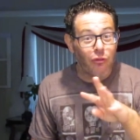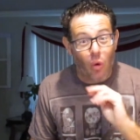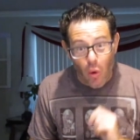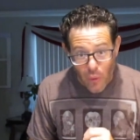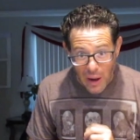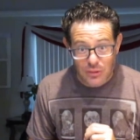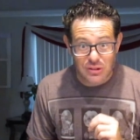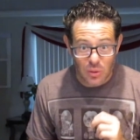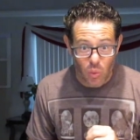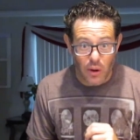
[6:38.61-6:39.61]
4 rounds
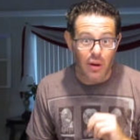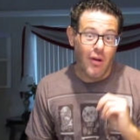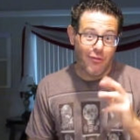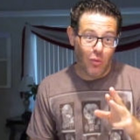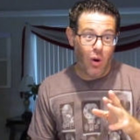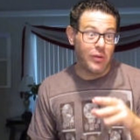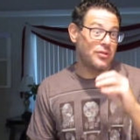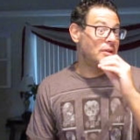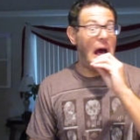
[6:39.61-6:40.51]
to 1 for Waterson.